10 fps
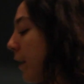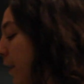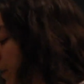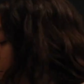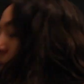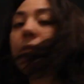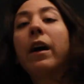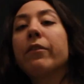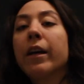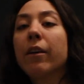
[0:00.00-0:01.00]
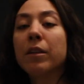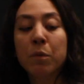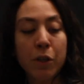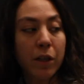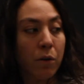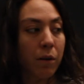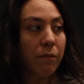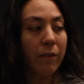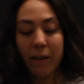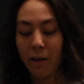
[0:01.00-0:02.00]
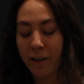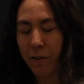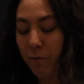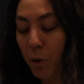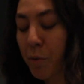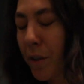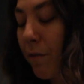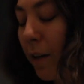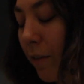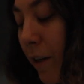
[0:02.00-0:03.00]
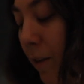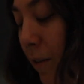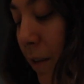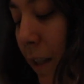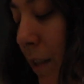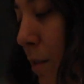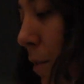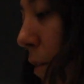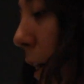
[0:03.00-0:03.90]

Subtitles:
And I used 5 carrots, which I could have roasted 5 carrots tonight. So